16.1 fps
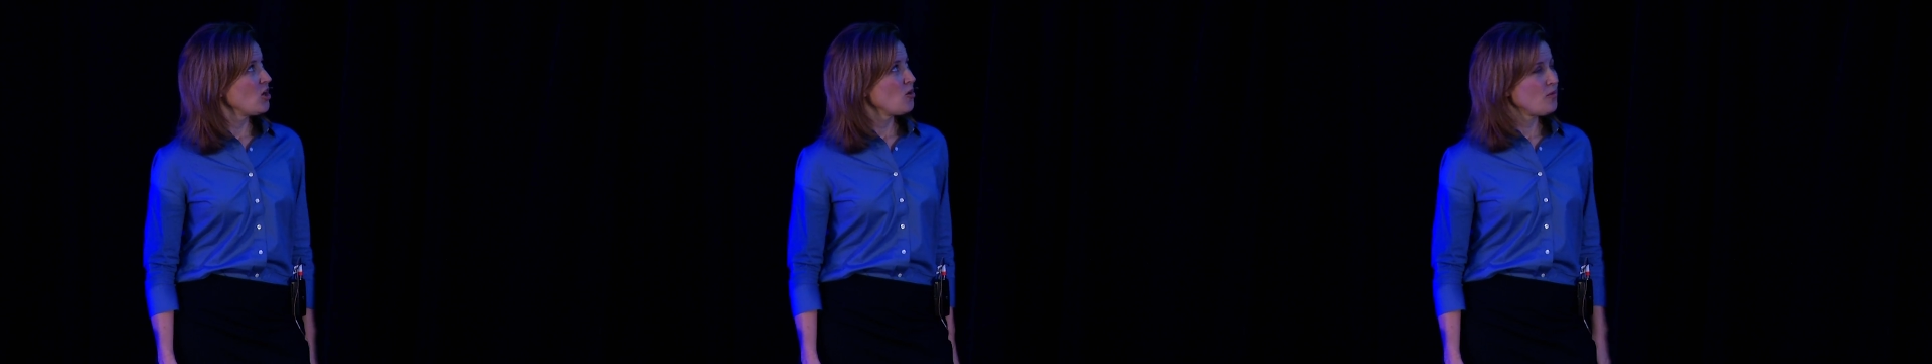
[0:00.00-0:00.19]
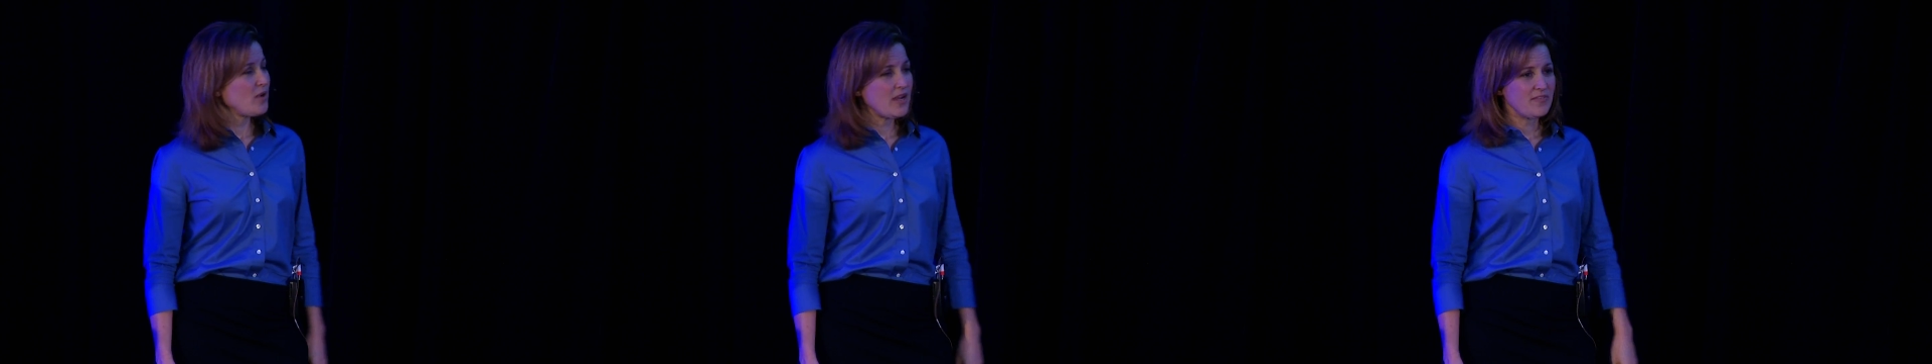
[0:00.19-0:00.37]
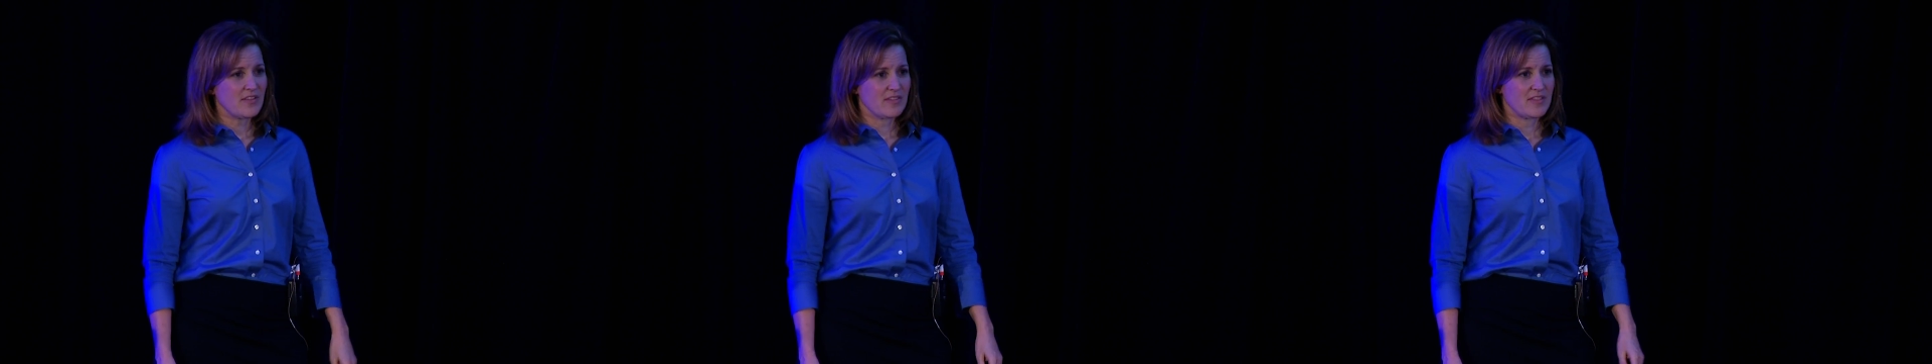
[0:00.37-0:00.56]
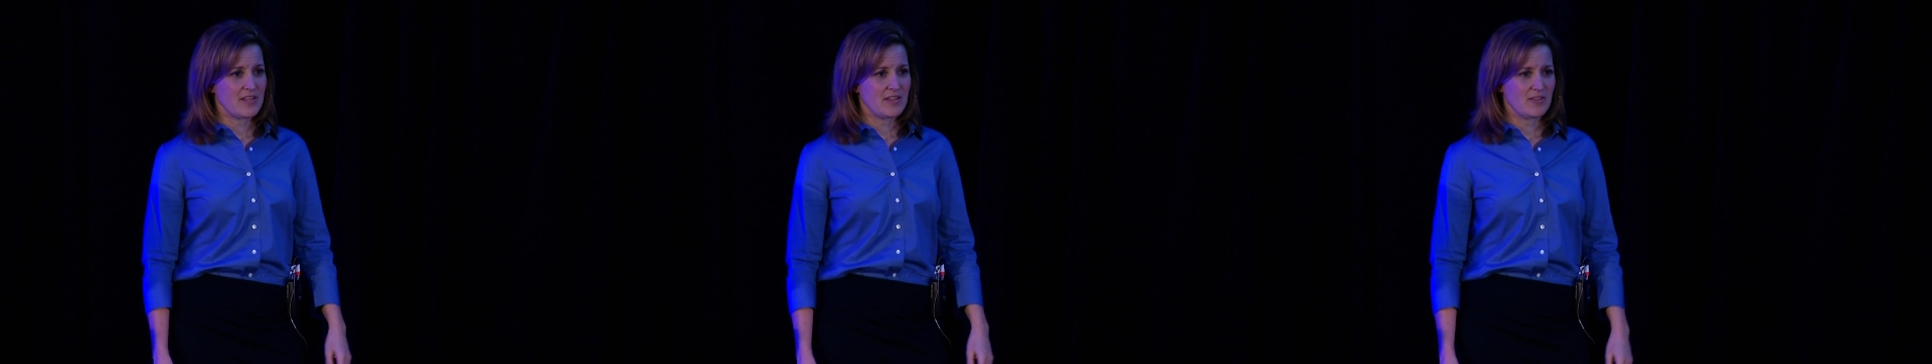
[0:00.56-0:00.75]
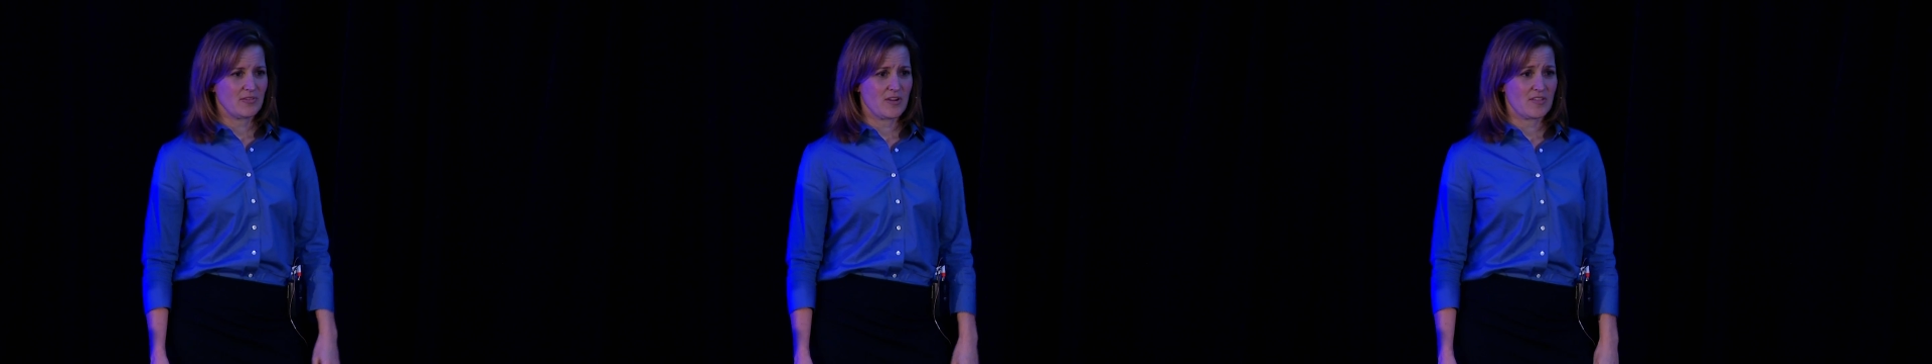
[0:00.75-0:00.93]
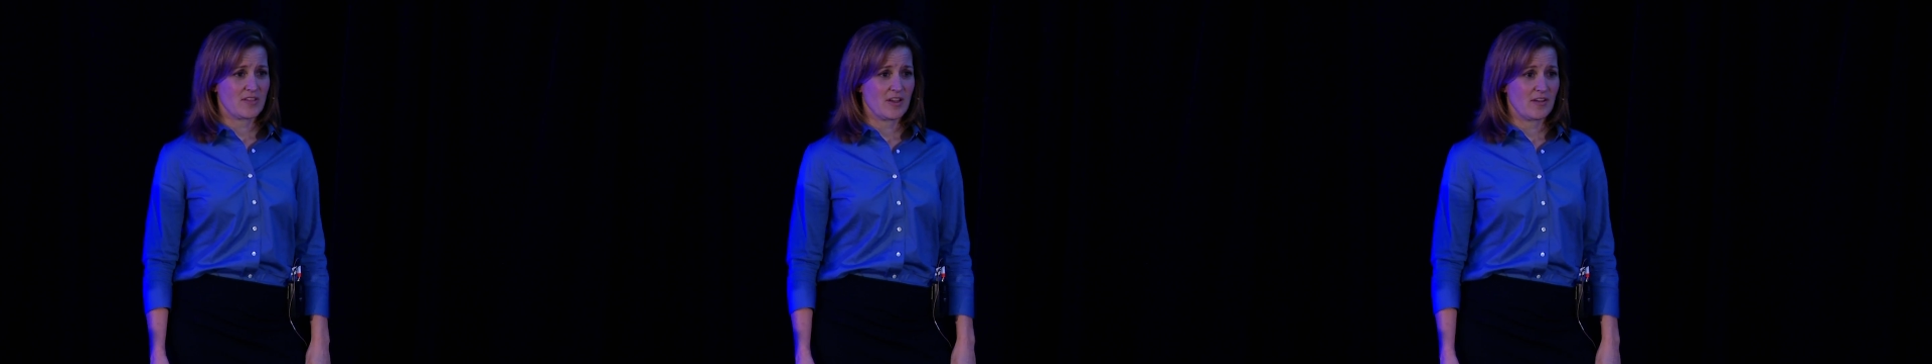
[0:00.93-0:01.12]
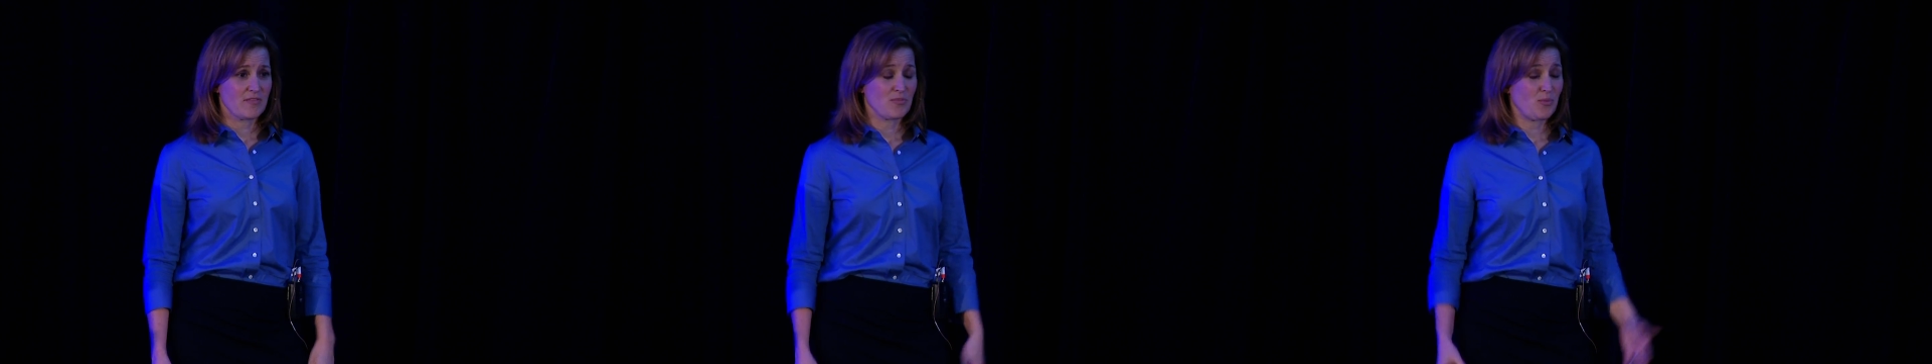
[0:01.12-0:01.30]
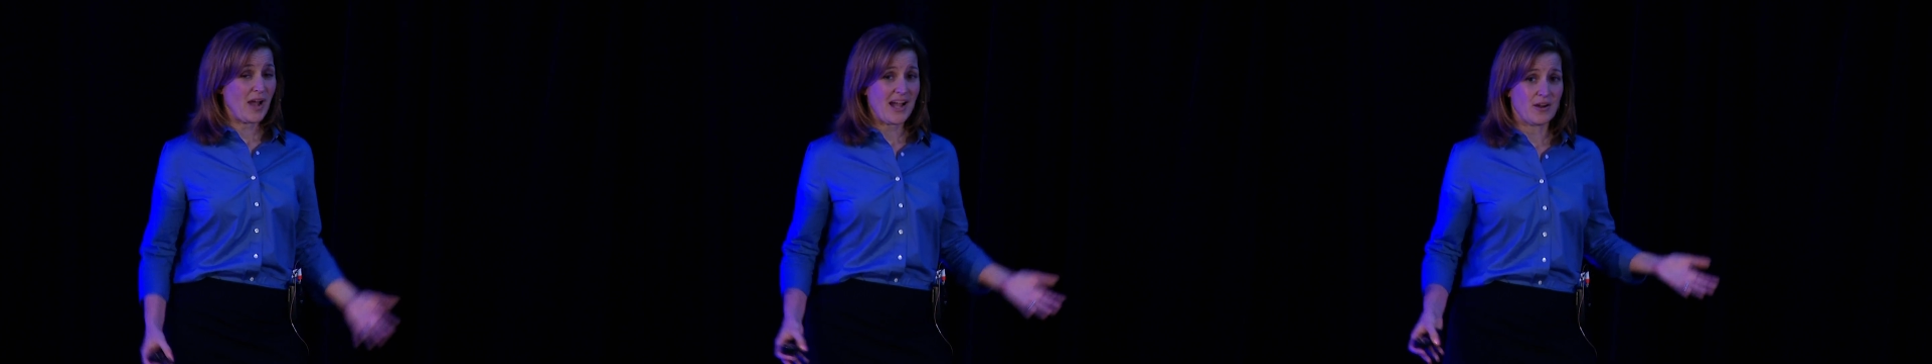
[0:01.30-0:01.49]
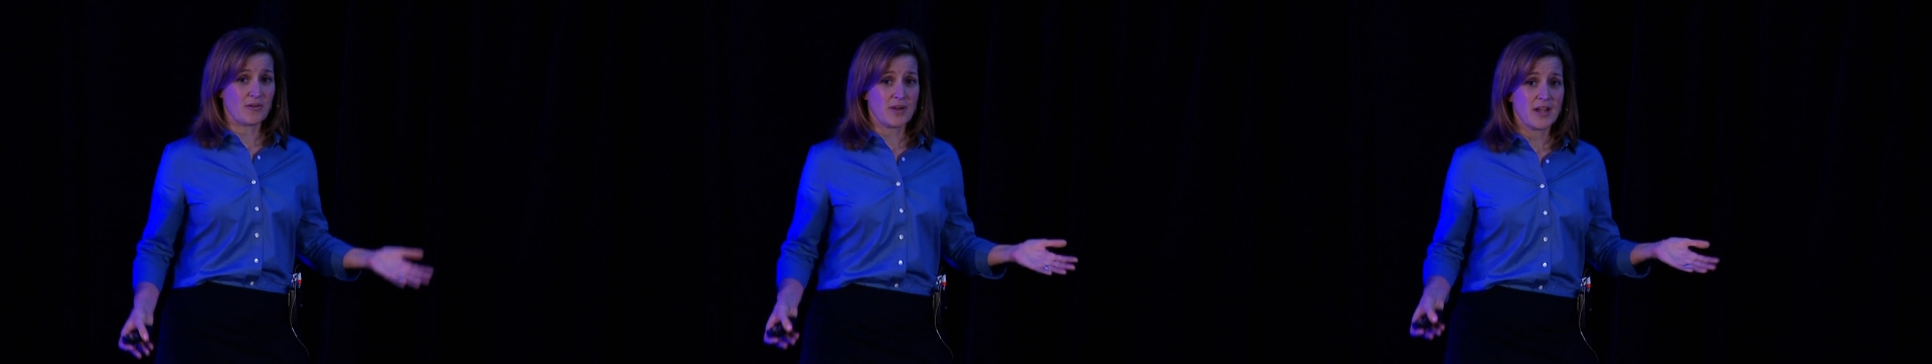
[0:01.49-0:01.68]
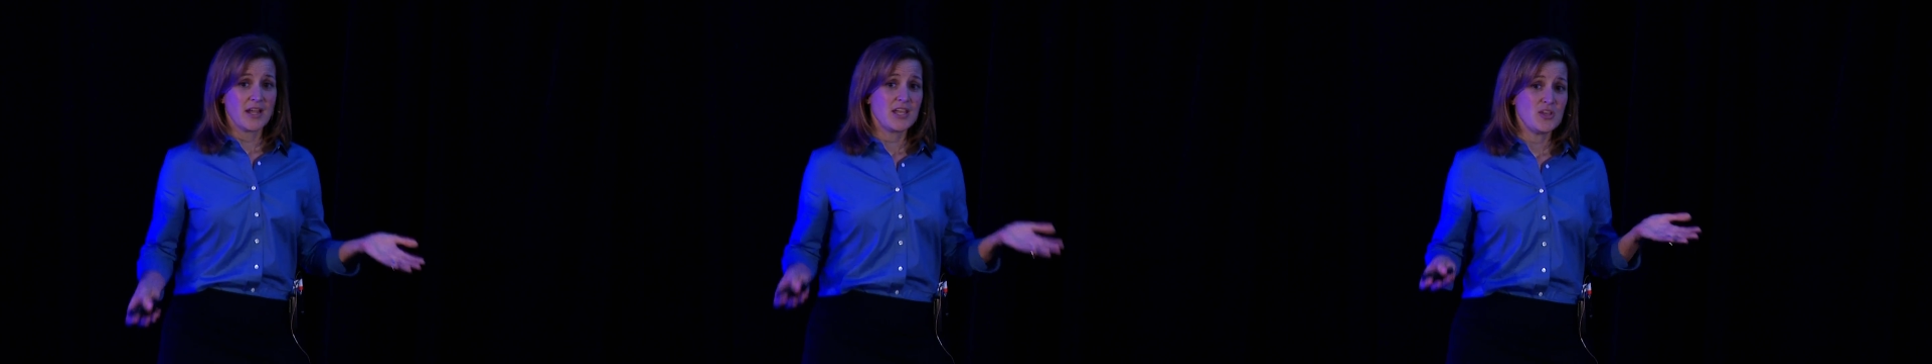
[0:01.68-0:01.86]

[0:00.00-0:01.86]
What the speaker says: we have to think to ourselves, wow,